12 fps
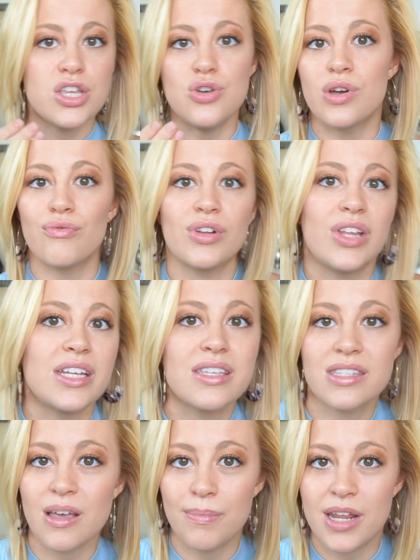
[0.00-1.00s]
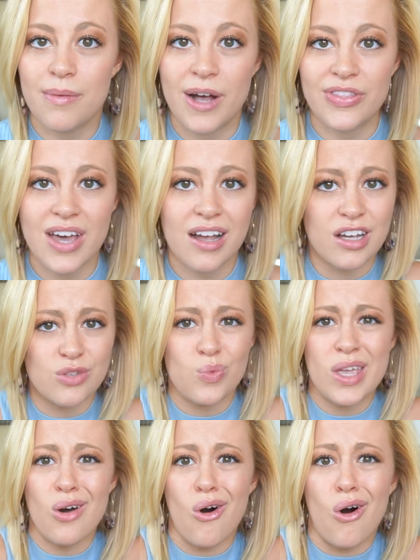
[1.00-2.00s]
you can relate to somebody about that because we